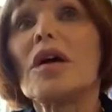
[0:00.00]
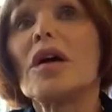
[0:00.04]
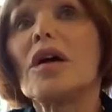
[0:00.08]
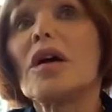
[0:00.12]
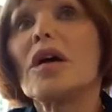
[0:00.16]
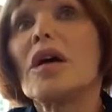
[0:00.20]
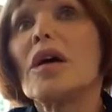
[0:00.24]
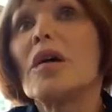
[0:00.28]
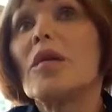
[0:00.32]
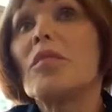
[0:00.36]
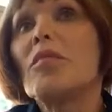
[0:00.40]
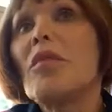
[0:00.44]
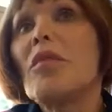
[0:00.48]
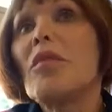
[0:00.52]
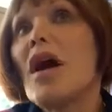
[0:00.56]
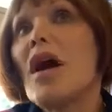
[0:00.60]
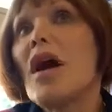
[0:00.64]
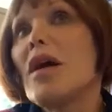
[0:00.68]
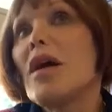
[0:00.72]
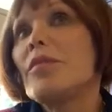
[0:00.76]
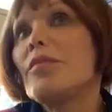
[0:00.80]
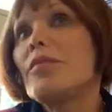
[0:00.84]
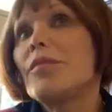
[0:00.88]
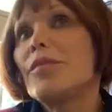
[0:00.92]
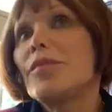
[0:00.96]

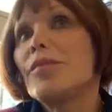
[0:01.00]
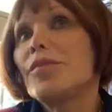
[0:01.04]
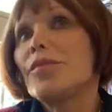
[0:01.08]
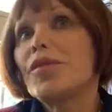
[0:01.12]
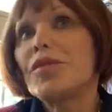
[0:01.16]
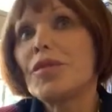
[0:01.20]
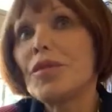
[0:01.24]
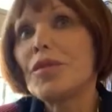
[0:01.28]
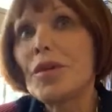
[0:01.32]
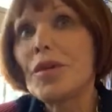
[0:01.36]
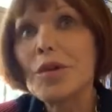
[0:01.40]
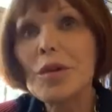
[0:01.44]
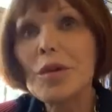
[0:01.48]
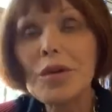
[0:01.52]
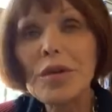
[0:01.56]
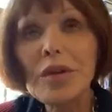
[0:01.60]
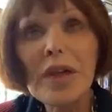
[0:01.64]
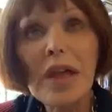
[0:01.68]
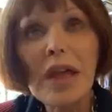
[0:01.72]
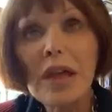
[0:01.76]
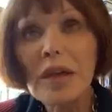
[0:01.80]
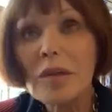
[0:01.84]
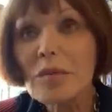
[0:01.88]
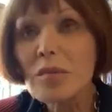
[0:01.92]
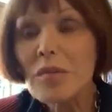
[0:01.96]
I'm
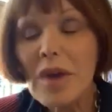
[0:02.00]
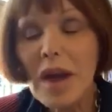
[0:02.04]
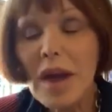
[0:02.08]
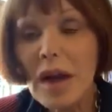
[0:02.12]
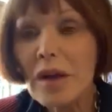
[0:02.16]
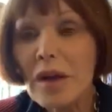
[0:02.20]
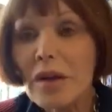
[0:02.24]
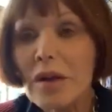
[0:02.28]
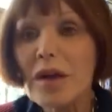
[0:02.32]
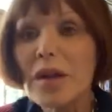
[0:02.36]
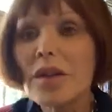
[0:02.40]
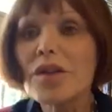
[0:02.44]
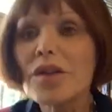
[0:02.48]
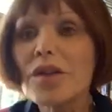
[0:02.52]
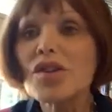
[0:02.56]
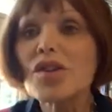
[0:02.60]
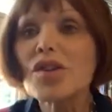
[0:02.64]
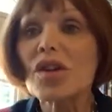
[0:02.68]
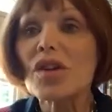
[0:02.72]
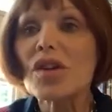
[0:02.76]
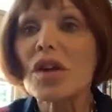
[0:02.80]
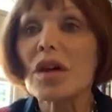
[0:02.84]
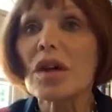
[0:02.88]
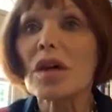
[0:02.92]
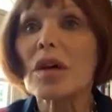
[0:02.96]
pro-gay
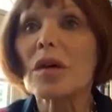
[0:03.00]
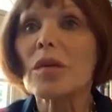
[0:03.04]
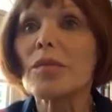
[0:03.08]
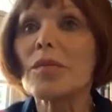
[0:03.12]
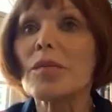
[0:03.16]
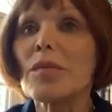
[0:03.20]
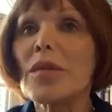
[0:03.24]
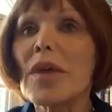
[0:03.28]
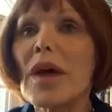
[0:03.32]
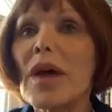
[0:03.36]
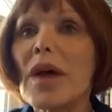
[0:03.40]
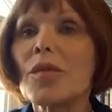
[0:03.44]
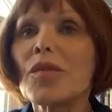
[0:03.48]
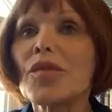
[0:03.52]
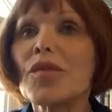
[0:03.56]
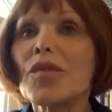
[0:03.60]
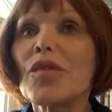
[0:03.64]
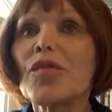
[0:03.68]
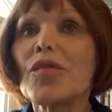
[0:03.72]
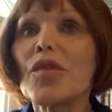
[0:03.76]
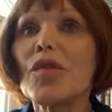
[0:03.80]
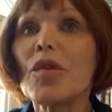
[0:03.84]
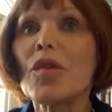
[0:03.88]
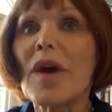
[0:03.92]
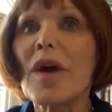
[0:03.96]
marriage. That was
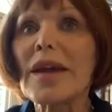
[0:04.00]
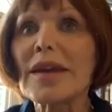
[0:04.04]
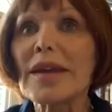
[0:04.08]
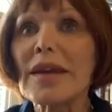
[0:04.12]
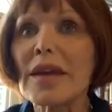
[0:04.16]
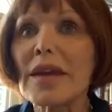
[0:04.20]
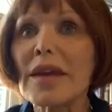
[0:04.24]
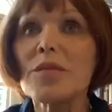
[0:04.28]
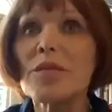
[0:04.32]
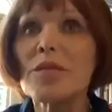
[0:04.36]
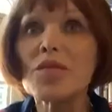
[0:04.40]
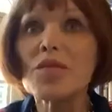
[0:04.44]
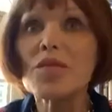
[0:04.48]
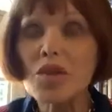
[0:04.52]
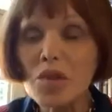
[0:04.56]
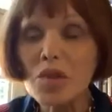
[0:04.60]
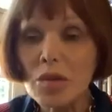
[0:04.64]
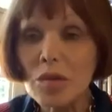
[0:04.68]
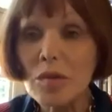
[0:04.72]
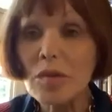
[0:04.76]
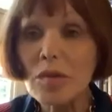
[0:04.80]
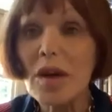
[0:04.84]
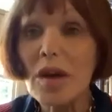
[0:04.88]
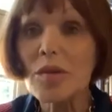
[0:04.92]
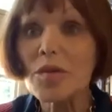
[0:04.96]
a view I came
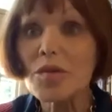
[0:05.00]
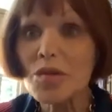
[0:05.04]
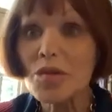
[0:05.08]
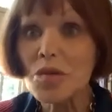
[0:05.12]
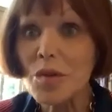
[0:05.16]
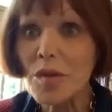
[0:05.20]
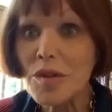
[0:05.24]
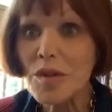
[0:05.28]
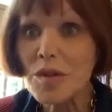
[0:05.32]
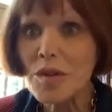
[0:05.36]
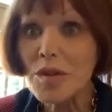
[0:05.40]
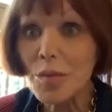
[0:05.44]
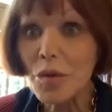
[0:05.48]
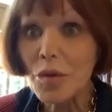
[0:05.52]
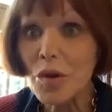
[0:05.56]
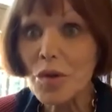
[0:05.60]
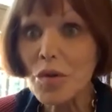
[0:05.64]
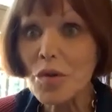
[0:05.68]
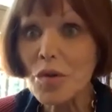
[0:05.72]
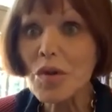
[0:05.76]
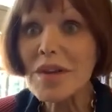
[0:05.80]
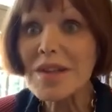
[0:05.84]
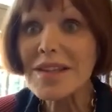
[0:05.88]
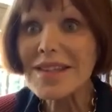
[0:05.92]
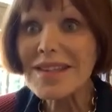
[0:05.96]
to. I was always
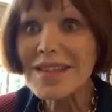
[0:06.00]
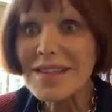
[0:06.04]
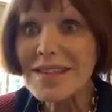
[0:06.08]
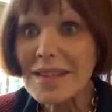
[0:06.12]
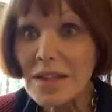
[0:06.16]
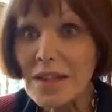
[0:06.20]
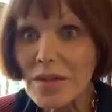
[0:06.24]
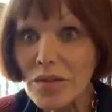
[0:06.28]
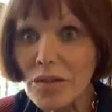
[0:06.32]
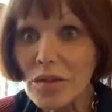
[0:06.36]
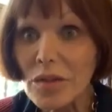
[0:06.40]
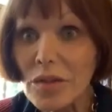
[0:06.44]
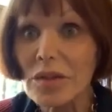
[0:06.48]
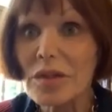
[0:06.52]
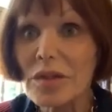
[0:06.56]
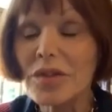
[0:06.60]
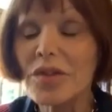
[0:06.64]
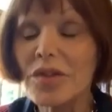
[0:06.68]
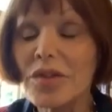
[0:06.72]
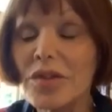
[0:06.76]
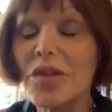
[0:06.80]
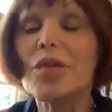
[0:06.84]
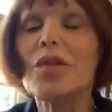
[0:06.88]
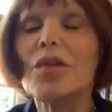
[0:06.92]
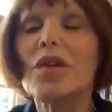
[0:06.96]
pro-civil
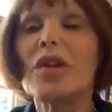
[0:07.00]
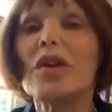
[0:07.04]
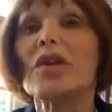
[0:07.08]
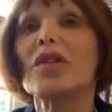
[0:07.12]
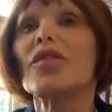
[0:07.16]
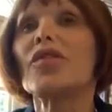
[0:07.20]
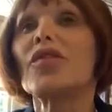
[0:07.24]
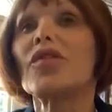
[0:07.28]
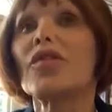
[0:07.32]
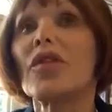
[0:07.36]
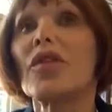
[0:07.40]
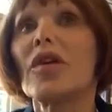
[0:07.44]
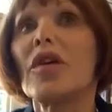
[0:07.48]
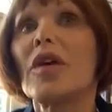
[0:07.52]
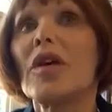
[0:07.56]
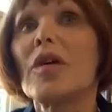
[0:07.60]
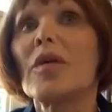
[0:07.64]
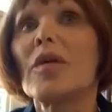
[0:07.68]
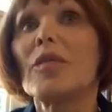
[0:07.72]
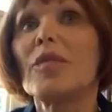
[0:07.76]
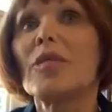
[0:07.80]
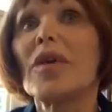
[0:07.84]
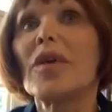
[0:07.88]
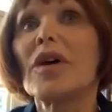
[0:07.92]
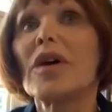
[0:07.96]
unions,
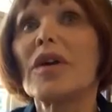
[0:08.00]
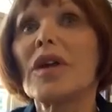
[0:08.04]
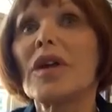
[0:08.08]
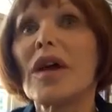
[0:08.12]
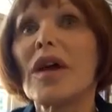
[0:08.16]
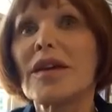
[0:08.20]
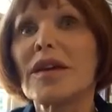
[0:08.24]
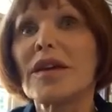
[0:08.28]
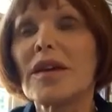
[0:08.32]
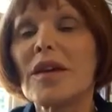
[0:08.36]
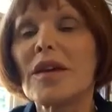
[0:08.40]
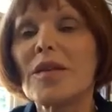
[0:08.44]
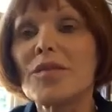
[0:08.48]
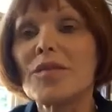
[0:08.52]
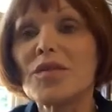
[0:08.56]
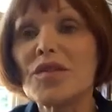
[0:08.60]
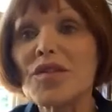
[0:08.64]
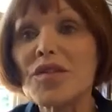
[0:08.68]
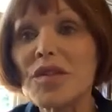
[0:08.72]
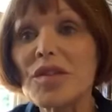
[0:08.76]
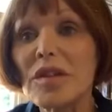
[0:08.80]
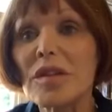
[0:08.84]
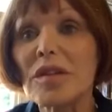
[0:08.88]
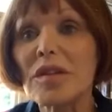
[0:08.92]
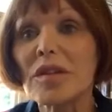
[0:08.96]
but I came to
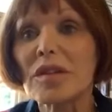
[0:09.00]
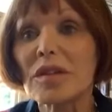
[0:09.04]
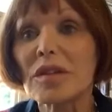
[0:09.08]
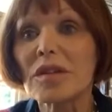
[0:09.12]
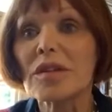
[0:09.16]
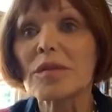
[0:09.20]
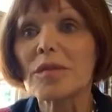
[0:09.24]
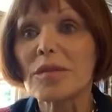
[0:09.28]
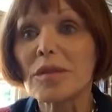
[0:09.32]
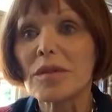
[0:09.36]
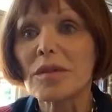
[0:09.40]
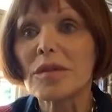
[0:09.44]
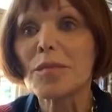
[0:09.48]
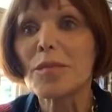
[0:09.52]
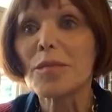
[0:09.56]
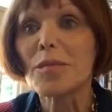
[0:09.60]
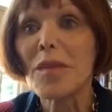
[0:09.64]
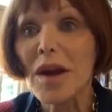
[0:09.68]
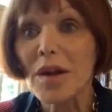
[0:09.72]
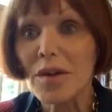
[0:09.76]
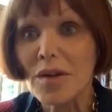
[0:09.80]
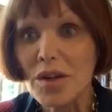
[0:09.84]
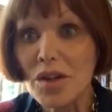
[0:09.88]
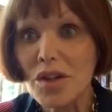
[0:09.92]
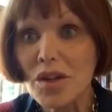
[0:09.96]
see that
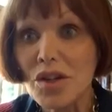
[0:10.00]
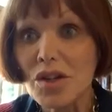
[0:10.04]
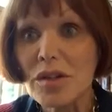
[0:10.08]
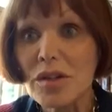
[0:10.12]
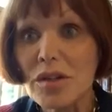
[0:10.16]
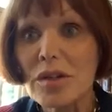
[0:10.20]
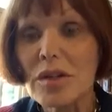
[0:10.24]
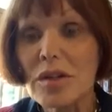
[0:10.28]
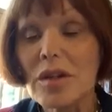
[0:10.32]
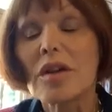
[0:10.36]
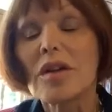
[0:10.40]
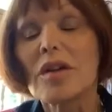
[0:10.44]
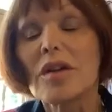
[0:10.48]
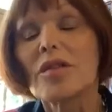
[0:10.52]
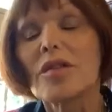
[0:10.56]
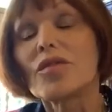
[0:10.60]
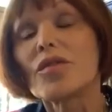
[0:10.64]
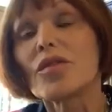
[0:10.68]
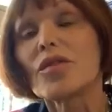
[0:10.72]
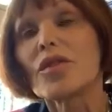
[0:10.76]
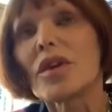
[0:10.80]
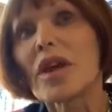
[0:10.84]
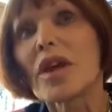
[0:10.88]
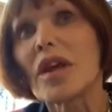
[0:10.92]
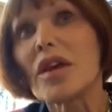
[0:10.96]
marriage
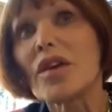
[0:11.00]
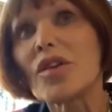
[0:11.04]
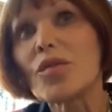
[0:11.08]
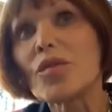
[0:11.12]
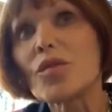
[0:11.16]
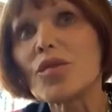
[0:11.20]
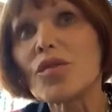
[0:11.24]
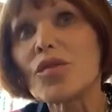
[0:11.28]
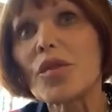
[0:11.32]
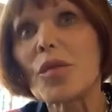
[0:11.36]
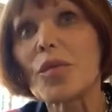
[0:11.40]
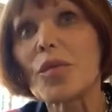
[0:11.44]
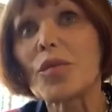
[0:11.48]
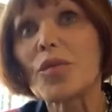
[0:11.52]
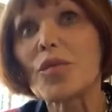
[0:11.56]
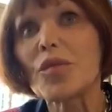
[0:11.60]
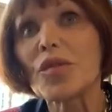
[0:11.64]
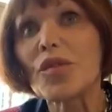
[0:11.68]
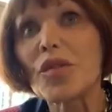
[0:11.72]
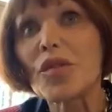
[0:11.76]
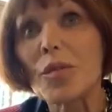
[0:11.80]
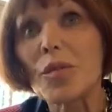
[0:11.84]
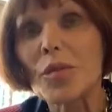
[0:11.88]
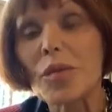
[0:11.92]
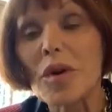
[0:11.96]
for gays was
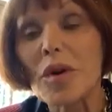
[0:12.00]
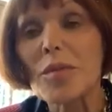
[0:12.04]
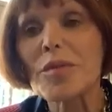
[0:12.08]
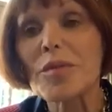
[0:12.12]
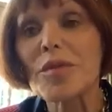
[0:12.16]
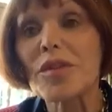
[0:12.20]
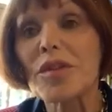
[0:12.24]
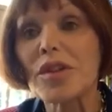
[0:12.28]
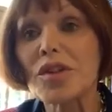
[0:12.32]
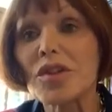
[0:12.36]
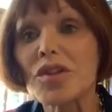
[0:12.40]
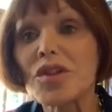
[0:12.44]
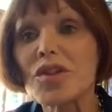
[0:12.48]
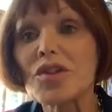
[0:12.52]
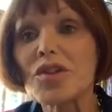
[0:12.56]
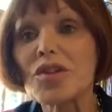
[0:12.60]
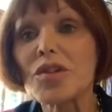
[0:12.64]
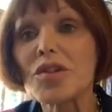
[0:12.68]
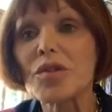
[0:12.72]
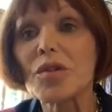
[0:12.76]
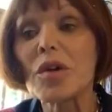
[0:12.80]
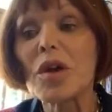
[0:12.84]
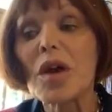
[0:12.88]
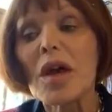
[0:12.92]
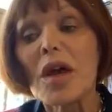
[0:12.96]
the proper thing to
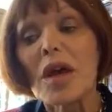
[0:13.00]
do.